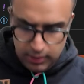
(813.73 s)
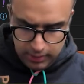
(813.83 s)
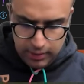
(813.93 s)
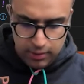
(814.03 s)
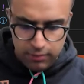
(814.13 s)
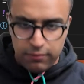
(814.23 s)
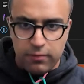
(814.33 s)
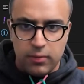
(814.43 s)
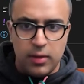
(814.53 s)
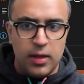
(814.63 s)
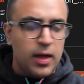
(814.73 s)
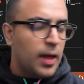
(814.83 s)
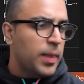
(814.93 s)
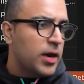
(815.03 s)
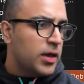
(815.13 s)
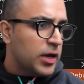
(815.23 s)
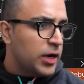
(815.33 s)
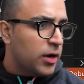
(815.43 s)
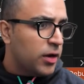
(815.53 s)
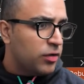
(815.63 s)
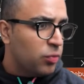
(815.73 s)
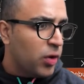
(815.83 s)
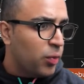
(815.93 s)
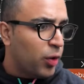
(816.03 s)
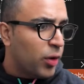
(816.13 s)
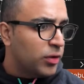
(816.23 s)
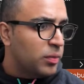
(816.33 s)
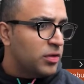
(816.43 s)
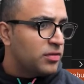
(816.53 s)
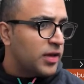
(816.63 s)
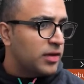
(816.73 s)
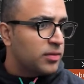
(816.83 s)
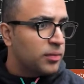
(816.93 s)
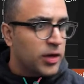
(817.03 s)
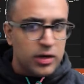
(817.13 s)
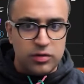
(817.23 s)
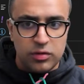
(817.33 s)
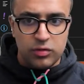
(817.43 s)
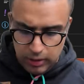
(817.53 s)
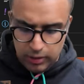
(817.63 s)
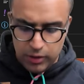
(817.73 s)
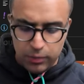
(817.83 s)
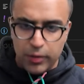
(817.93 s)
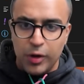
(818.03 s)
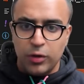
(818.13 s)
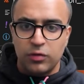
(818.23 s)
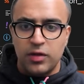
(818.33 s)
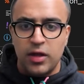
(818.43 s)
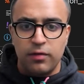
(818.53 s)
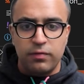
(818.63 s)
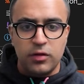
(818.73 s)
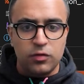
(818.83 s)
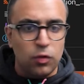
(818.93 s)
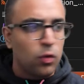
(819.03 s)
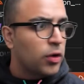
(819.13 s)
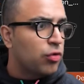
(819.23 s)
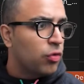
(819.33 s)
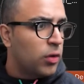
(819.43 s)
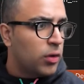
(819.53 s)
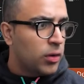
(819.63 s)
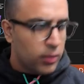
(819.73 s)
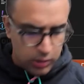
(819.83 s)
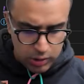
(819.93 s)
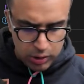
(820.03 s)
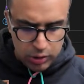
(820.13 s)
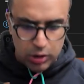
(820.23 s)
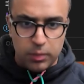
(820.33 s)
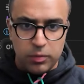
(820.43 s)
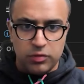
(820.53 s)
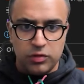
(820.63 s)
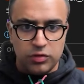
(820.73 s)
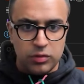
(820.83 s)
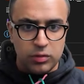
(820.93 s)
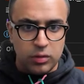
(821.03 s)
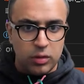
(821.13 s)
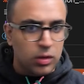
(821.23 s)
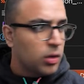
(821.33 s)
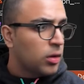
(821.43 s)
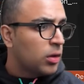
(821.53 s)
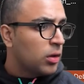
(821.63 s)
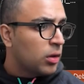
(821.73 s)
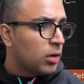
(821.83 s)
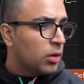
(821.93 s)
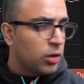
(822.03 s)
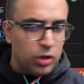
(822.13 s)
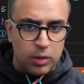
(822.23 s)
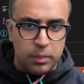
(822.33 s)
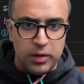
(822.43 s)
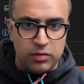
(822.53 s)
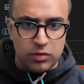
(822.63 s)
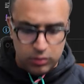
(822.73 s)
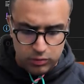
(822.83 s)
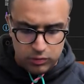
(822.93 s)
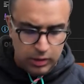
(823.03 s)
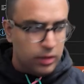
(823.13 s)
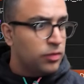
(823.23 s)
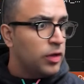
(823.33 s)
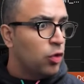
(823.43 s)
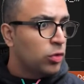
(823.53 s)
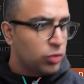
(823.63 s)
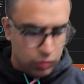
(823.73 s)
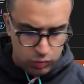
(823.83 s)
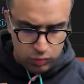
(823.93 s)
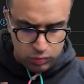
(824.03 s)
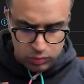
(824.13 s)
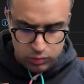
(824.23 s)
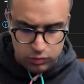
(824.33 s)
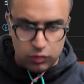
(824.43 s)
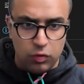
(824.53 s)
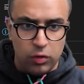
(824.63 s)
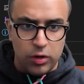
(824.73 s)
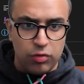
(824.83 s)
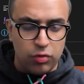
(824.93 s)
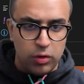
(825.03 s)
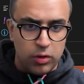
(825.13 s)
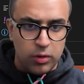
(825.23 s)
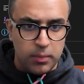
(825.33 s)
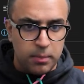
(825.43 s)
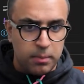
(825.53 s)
if, and then here is where we're going to be setting some conditions. And here we're going to say if the scroll controller dot position dot pixels is equal to scroll controller